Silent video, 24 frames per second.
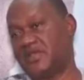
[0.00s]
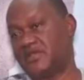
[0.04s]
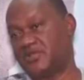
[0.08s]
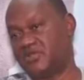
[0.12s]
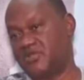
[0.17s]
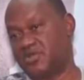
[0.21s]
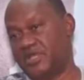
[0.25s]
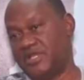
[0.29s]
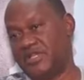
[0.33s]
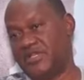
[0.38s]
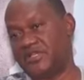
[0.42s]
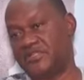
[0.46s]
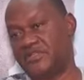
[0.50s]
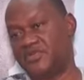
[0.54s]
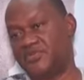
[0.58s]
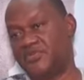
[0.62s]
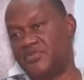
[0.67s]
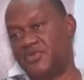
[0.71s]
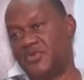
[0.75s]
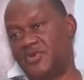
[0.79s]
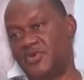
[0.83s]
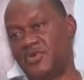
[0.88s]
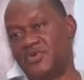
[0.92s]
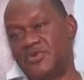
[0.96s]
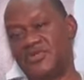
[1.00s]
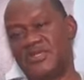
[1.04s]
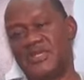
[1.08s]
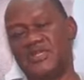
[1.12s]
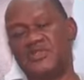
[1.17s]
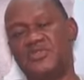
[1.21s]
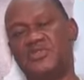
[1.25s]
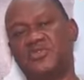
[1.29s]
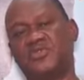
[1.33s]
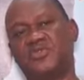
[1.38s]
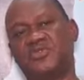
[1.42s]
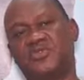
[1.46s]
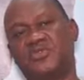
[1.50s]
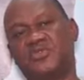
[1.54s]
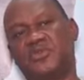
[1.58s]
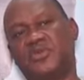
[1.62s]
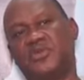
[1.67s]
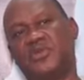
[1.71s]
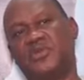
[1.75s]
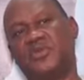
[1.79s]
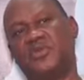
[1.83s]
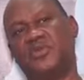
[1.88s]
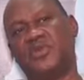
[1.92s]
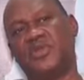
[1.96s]
trainings abroad, that you
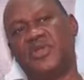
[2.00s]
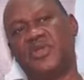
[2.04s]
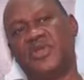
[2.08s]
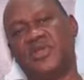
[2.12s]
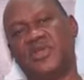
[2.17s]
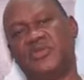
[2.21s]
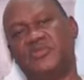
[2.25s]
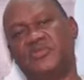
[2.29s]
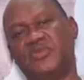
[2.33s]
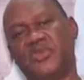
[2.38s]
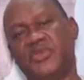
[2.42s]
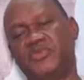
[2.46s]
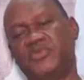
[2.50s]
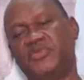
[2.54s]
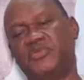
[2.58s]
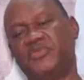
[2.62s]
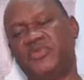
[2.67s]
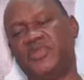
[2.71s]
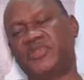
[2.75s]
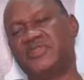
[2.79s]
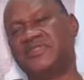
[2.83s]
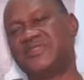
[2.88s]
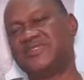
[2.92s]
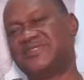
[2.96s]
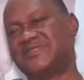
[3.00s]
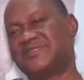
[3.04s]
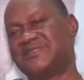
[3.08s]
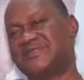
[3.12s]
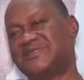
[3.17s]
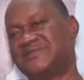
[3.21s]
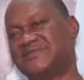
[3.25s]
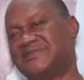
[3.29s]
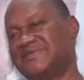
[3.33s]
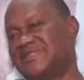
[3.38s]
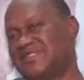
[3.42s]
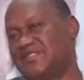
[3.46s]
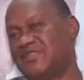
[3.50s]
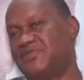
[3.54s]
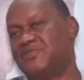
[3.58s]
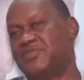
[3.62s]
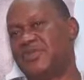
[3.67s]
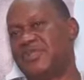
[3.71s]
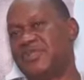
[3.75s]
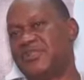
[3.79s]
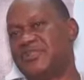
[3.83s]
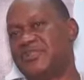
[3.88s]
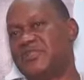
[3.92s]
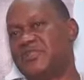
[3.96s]
saw people with
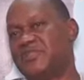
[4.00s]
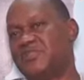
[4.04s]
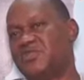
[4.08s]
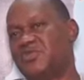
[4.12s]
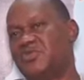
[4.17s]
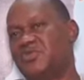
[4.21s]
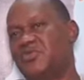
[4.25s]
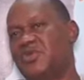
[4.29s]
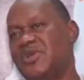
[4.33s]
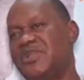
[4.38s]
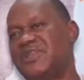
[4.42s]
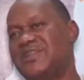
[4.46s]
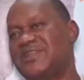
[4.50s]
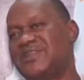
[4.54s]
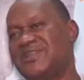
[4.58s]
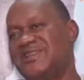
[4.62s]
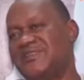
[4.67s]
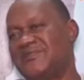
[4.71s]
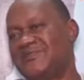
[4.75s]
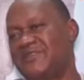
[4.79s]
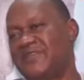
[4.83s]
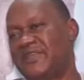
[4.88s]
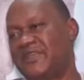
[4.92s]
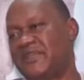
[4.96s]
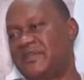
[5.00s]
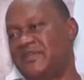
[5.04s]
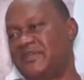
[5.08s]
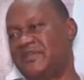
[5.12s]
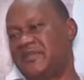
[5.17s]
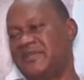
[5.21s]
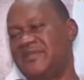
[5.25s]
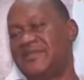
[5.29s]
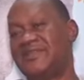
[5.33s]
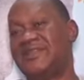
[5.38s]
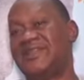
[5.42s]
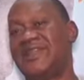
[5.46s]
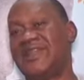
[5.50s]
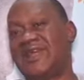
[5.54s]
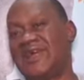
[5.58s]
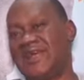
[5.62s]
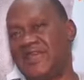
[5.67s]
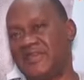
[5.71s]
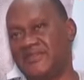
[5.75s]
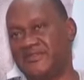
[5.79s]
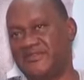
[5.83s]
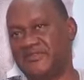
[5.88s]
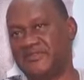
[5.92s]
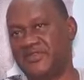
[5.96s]
disabilities who were living the
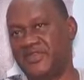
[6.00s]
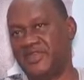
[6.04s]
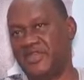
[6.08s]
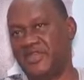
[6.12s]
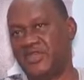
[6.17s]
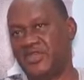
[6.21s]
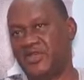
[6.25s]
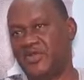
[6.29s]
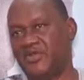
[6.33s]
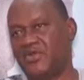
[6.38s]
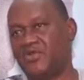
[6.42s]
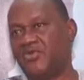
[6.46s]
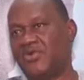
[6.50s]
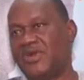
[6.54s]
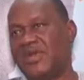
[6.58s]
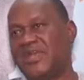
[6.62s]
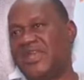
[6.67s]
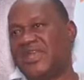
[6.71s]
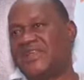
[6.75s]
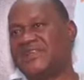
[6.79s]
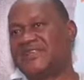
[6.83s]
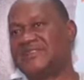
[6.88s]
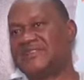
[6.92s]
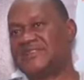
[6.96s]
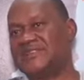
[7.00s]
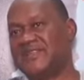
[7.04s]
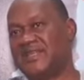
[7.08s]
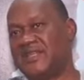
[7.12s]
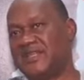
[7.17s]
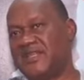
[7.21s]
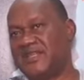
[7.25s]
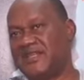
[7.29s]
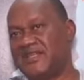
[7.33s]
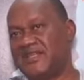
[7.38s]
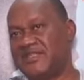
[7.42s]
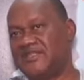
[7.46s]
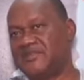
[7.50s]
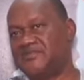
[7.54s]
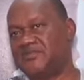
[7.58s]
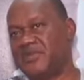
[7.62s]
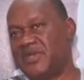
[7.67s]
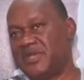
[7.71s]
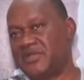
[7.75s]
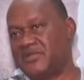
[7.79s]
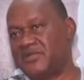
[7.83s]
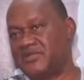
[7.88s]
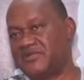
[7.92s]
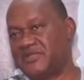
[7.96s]
life, who were excelling in
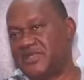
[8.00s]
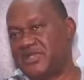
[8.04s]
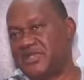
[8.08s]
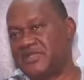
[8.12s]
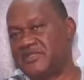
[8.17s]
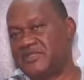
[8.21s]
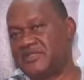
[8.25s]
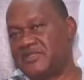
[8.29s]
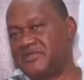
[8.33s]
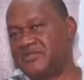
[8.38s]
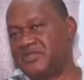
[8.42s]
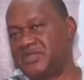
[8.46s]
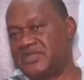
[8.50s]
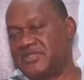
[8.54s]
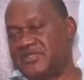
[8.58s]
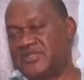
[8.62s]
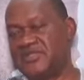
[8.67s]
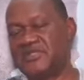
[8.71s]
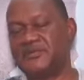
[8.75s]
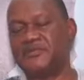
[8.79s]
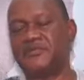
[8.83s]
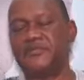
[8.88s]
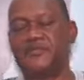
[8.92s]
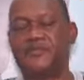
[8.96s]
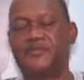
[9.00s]
spite of their disability.